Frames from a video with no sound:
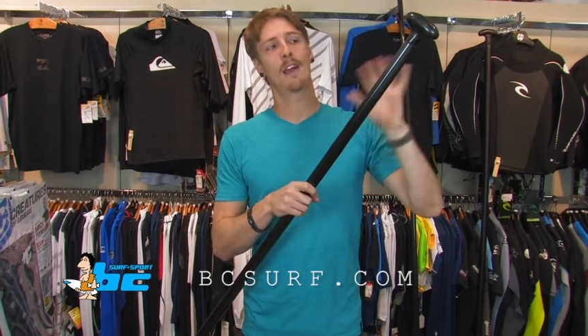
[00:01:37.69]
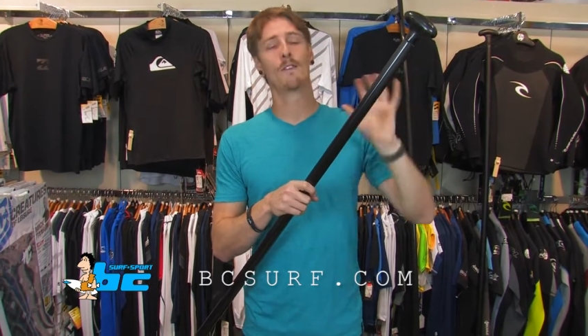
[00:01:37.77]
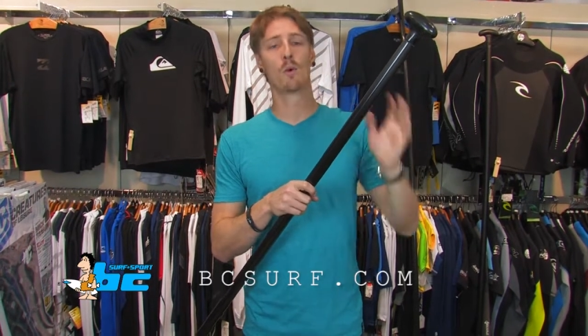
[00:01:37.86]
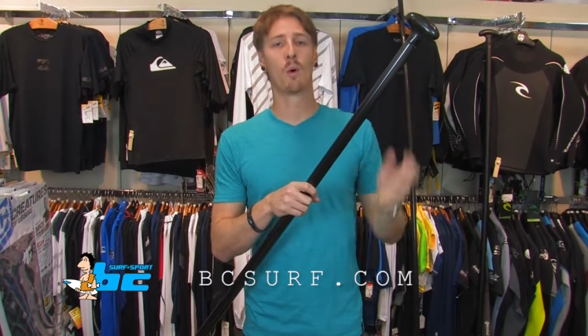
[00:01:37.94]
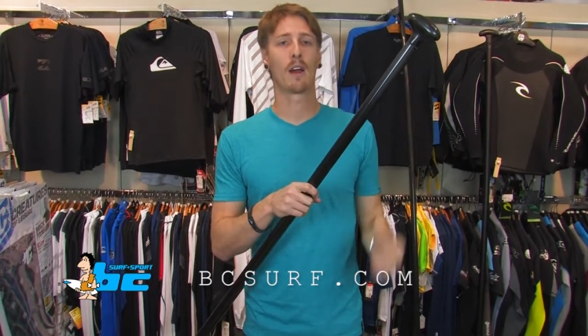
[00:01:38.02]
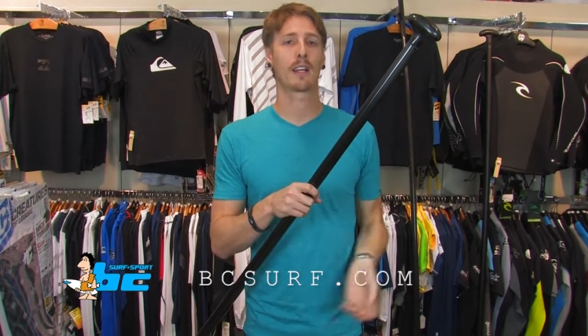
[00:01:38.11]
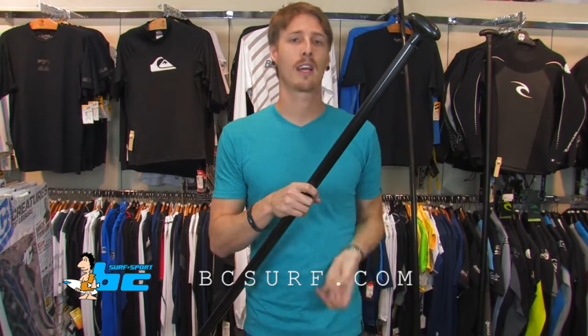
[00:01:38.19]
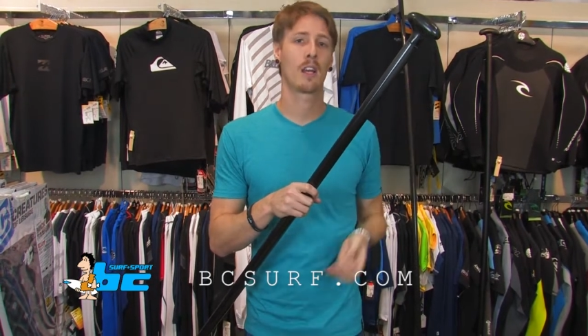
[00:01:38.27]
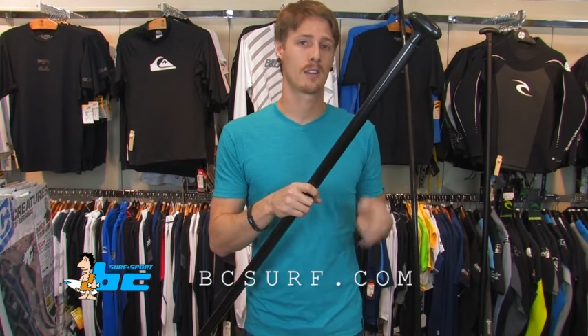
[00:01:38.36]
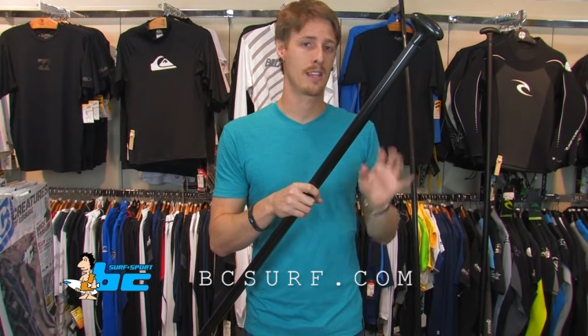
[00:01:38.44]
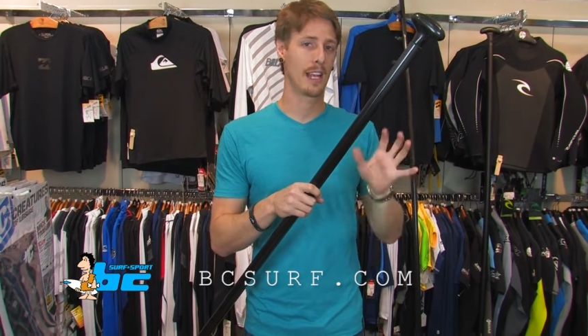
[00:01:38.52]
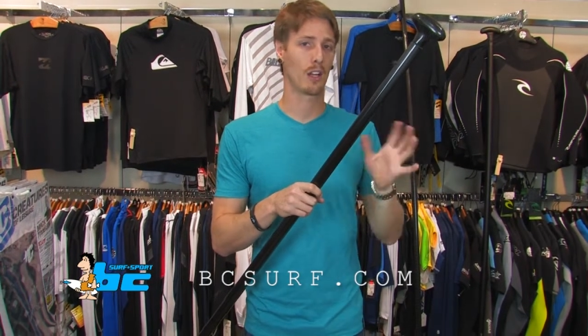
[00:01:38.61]
if you want to
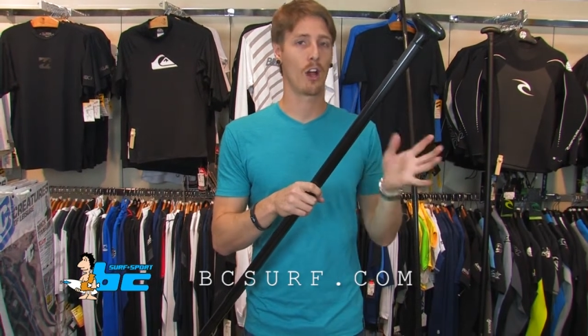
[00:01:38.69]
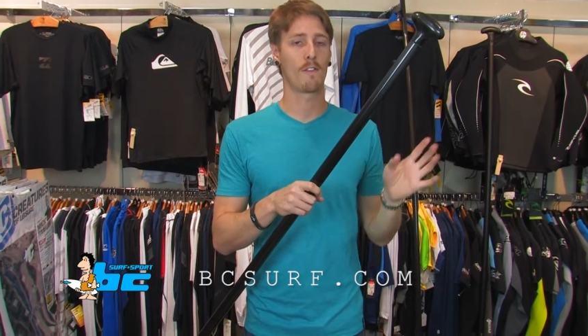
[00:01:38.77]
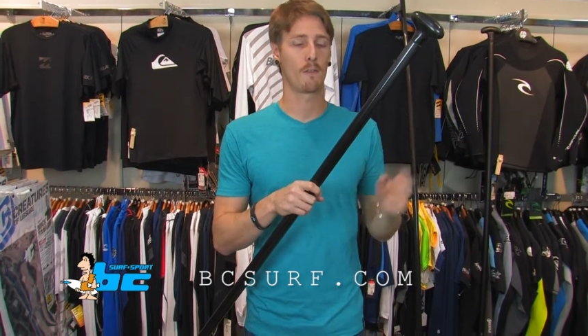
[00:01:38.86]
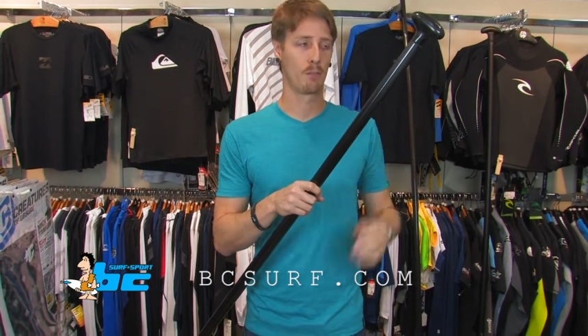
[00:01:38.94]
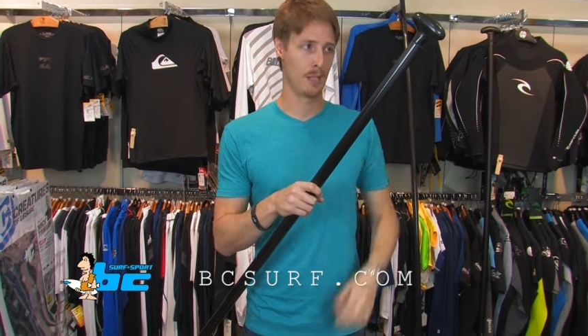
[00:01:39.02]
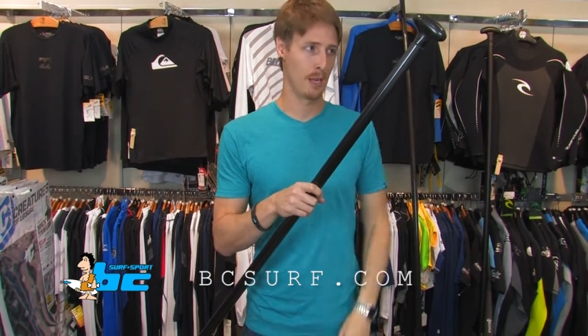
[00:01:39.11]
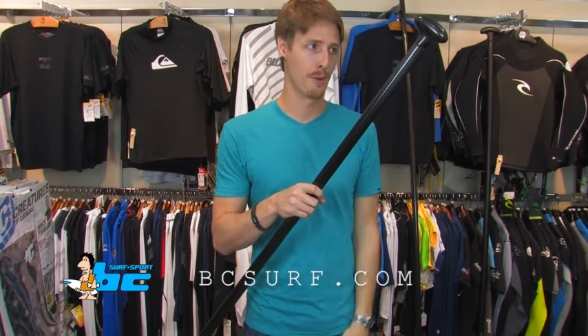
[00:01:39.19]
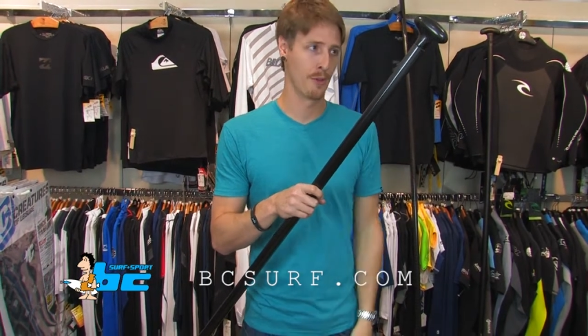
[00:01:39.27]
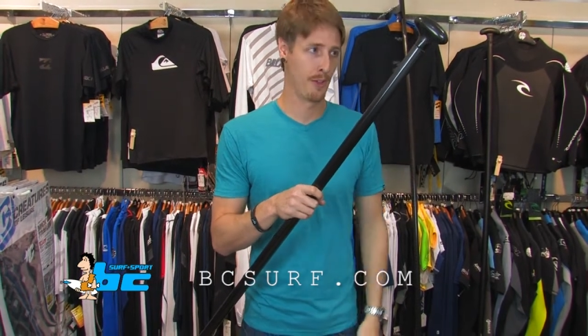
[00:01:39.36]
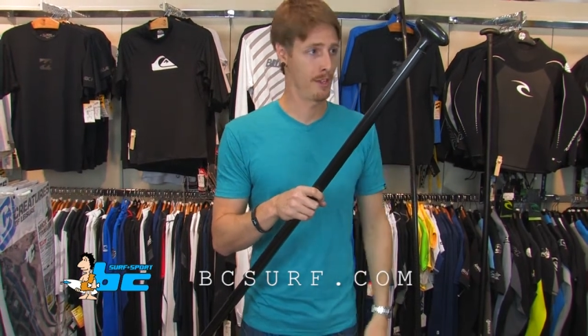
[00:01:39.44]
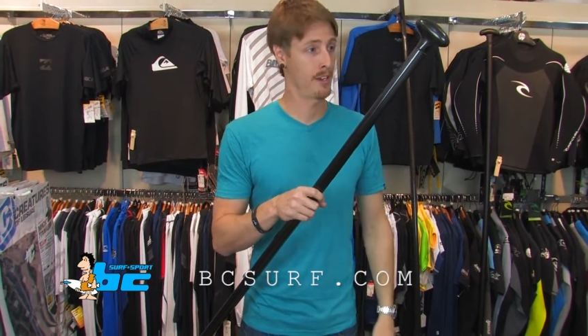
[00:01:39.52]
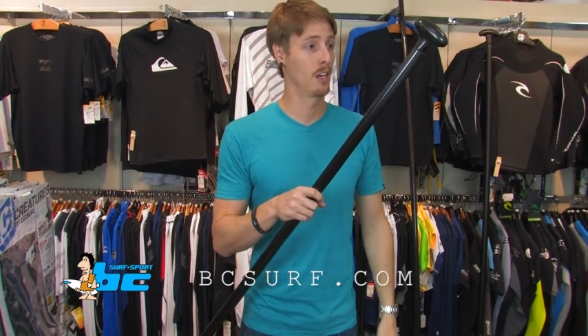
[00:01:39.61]
kind of take it off and play
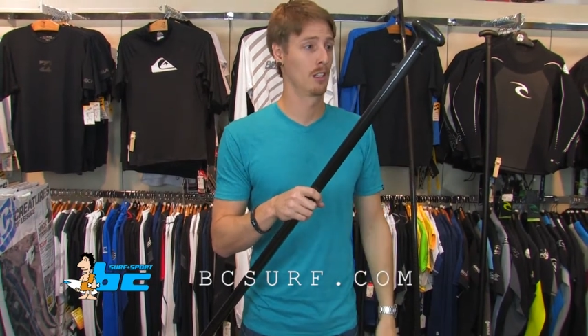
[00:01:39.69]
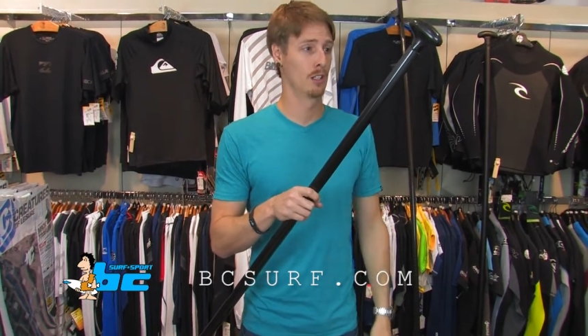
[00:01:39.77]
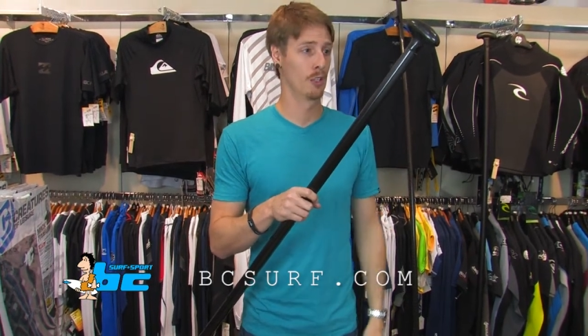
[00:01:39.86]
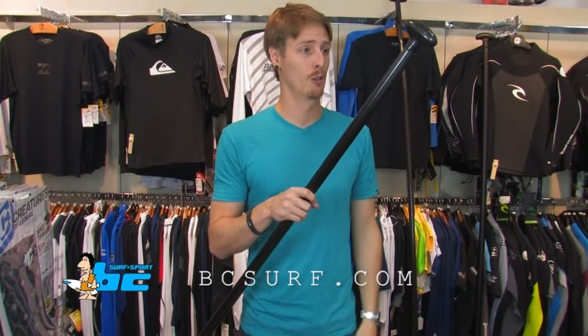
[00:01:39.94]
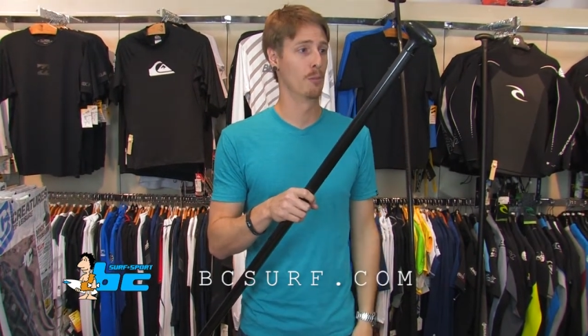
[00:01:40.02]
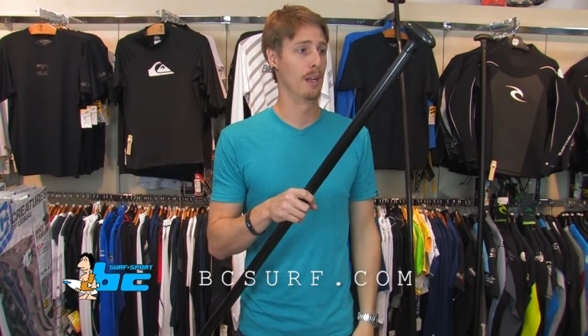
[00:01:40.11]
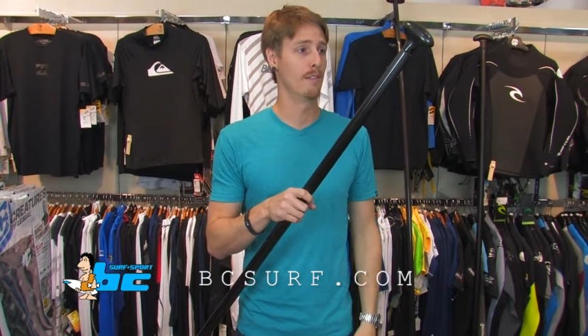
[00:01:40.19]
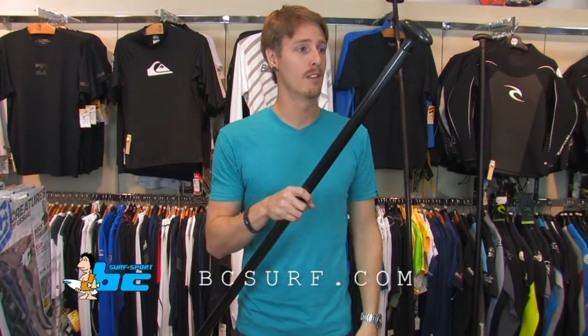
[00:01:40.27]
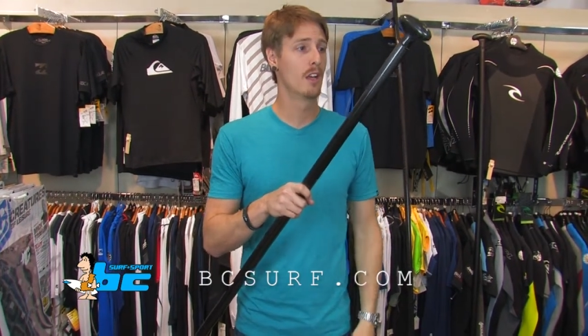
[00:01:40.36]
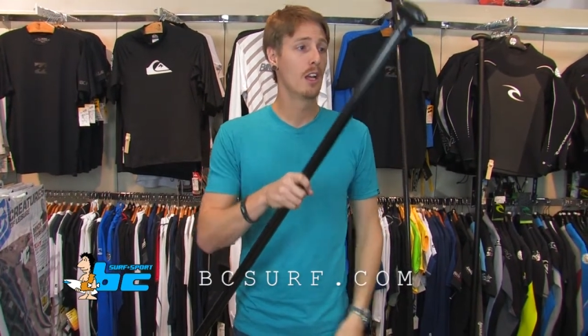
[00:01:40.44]
with it a little bit.